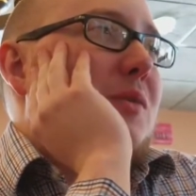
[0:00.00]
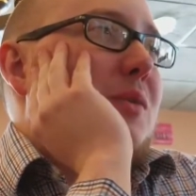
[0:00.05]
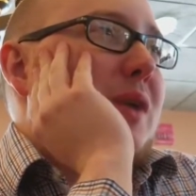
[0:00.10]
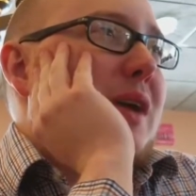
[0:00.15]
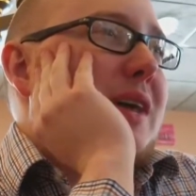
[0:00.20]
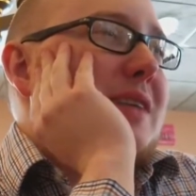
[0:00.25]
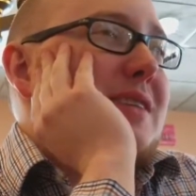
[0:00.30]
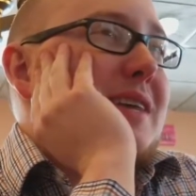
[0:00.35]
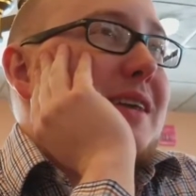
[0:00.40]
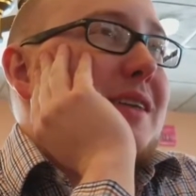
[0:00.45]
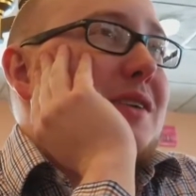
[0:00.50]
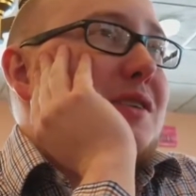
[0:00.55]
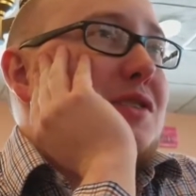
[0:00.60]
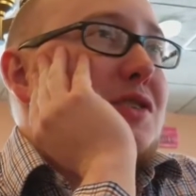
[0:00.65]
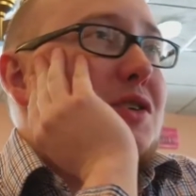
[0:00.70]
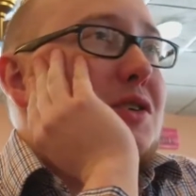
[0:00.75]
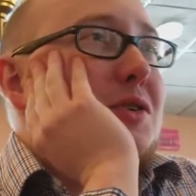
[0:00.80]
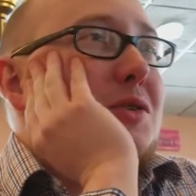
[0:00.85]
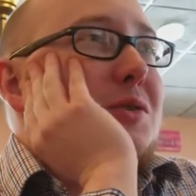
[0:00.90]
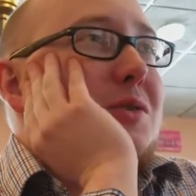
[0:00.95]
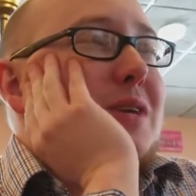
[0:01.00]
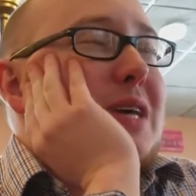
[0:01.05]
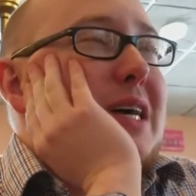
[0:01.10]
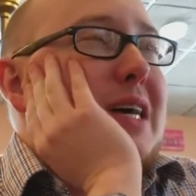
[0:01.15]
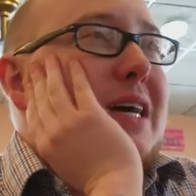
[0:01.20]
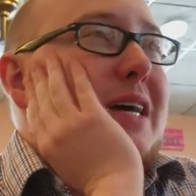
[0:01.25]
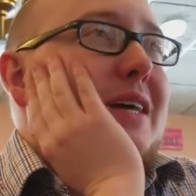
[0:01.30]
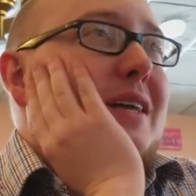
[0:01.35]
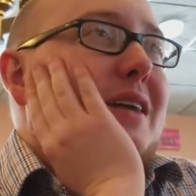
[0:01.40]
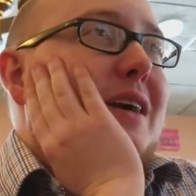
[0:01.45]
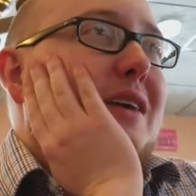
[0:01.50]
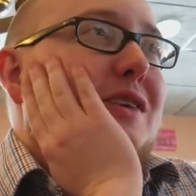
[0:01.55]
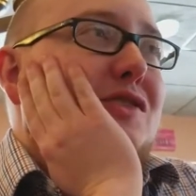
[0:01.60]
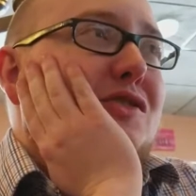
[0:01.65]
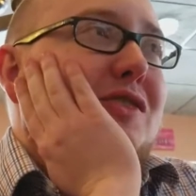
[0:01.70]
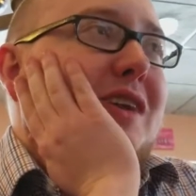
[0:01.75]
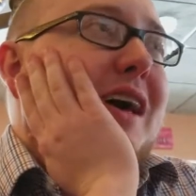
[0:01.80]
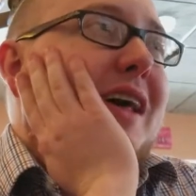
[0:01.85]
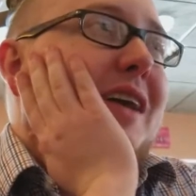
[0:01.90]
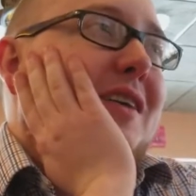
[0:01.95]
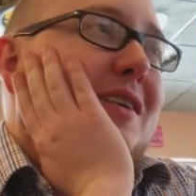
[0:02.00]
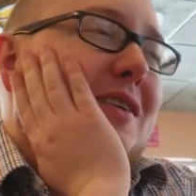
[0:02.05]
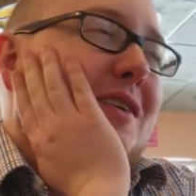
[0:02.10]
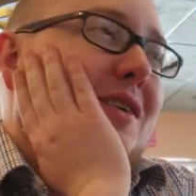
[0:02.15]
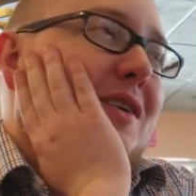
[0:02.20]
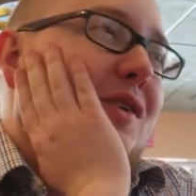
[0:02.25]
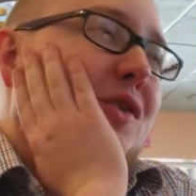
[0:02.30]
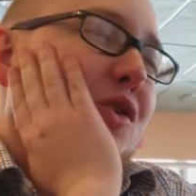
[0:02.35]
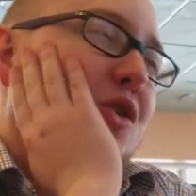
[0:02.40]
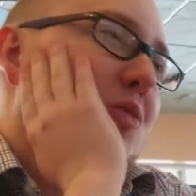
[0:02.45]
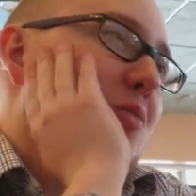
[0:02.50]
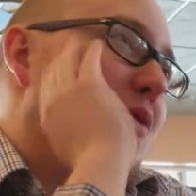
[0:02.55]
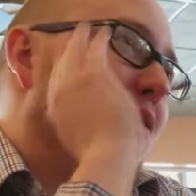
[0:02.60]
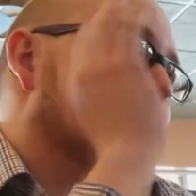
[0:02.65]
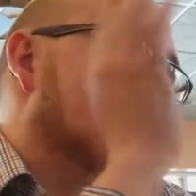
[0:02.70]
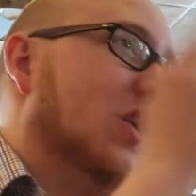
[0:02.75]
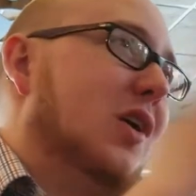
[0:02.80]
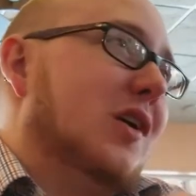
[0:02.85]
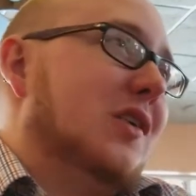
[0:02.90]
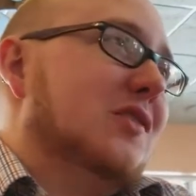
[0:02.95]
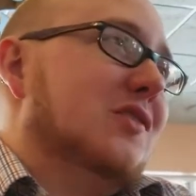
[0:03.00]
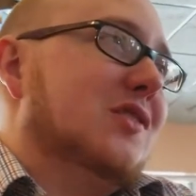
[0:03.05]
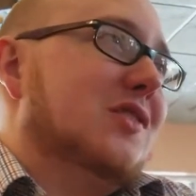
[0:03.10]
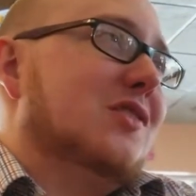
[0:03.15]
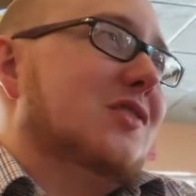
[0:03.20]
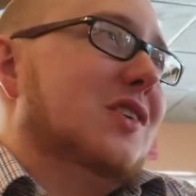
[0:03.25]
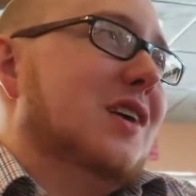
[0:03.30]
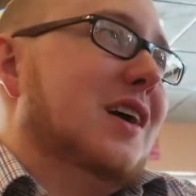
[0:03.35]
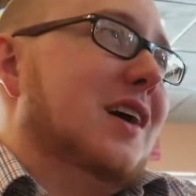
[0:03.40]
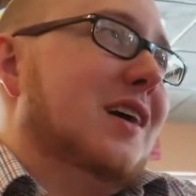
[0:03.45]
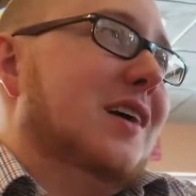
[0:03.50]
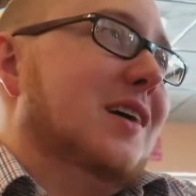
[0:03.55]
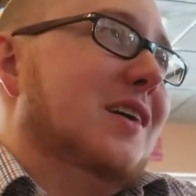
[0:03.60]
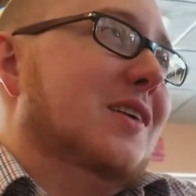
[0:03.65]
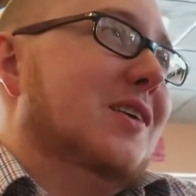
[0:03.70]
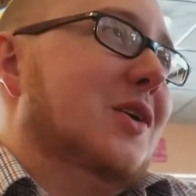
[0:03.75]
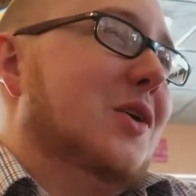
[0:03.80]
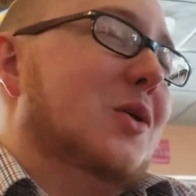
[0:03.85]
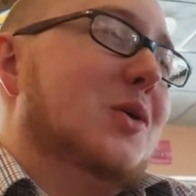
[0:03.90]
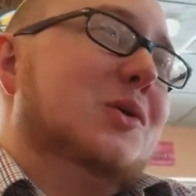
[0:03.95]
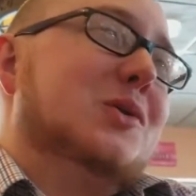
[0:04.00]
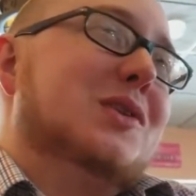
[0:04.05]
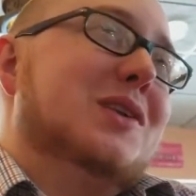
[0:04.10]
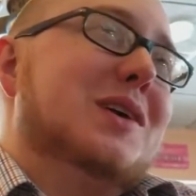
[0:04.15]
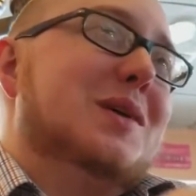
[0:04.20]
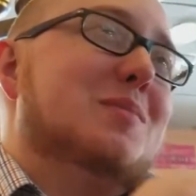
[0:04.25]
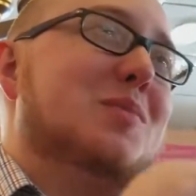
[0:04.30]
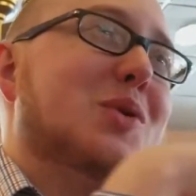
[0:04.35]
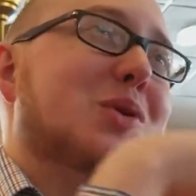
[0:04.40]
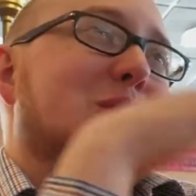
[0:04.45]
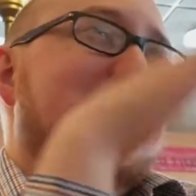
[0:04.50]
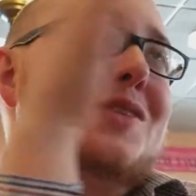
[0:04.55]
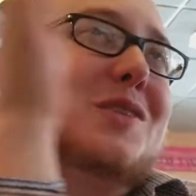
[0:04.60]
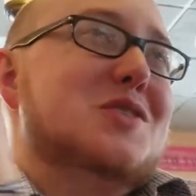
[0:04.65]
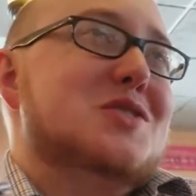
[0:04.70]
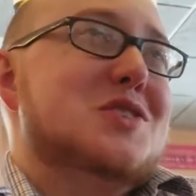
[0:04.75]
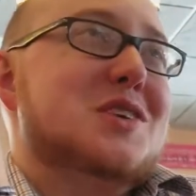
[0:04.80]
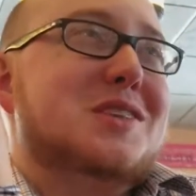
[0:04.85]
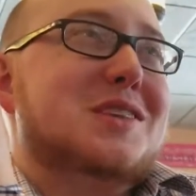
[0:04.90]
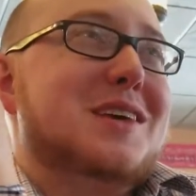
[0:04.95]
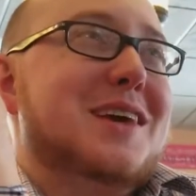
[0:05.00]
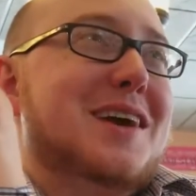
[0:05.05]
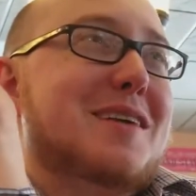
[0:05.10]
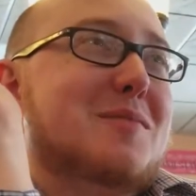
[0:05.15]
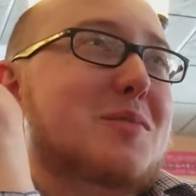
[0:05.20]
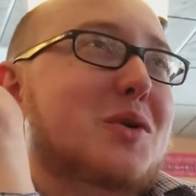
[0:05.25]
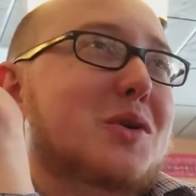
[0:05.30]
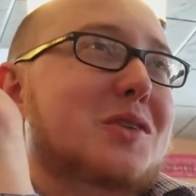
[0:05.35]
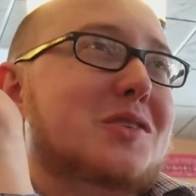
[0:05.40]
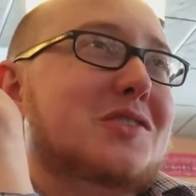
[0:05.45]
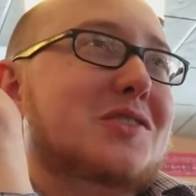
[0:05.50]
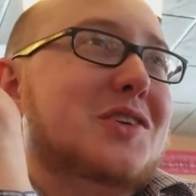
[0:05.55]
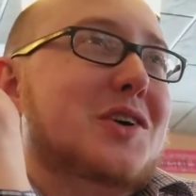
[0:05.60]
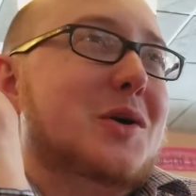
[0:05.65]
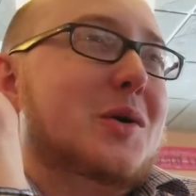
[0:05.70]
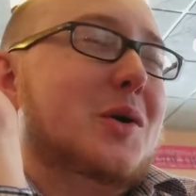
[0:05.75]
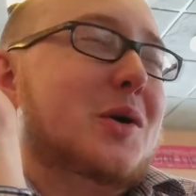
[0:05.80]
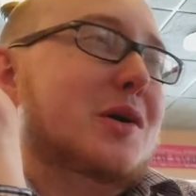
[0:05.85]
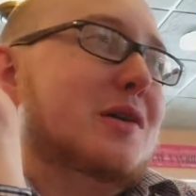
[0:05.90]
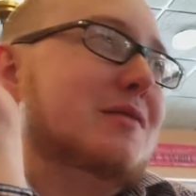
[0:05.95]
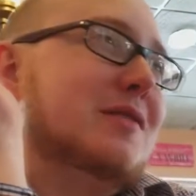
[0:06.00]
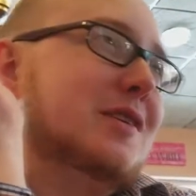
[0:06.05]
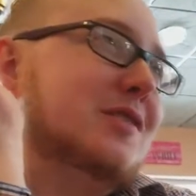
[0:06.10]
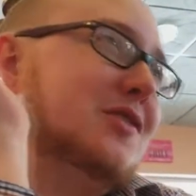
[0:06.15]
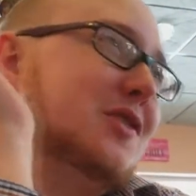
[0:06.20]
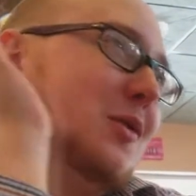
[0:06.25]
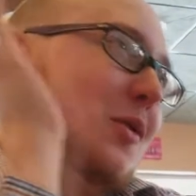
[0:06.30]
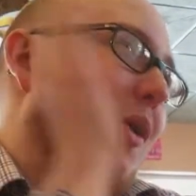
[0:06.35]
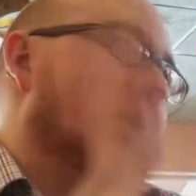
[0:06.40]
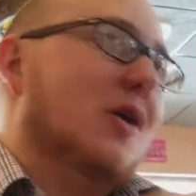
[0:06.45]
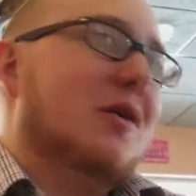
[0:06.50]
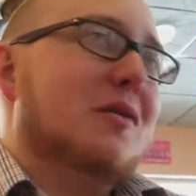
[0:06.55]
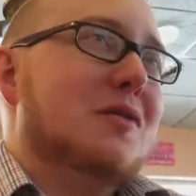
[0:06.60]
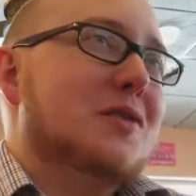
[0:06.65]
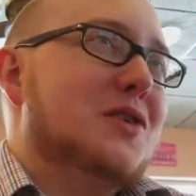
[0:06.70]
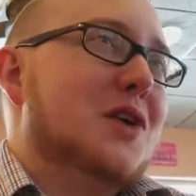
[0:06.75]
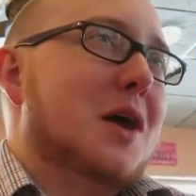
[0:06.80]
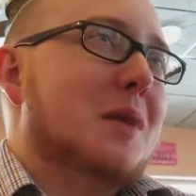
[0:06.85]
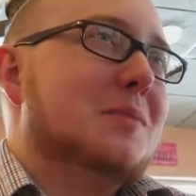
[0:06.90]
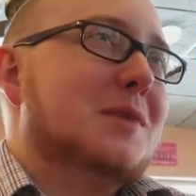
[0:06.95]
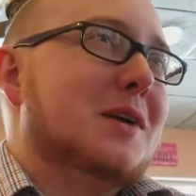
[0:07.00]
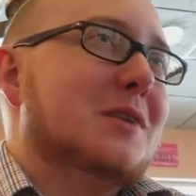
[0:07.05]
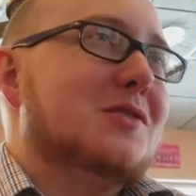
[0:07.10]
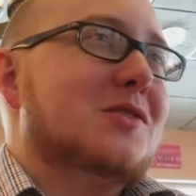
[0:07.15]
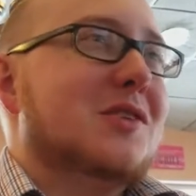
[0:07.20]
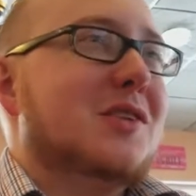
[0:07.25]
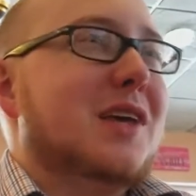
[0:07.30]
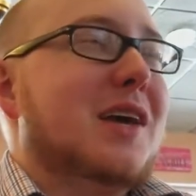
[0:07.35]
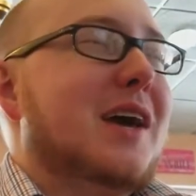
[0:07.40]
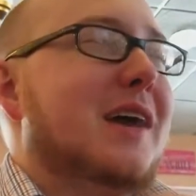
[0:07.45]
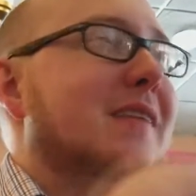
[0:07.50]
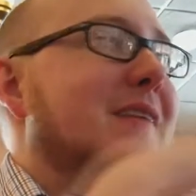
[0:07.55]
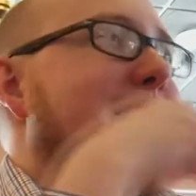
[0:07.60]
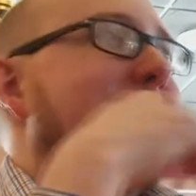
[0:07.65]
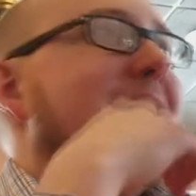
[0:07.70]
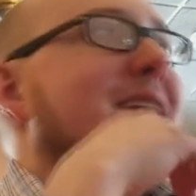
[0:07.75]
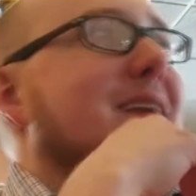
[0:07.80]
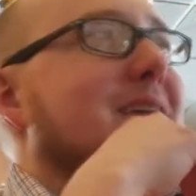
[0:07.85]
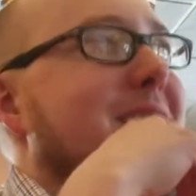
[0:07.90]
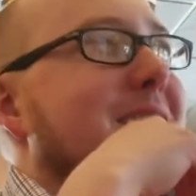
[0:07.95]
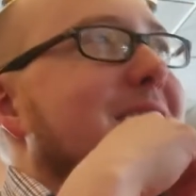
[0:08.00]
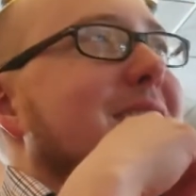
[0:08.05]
when I tell it to, and I just added a global clause that said, only pull in the shit that you have more than 0 of, and so all of the drop-downs only had that.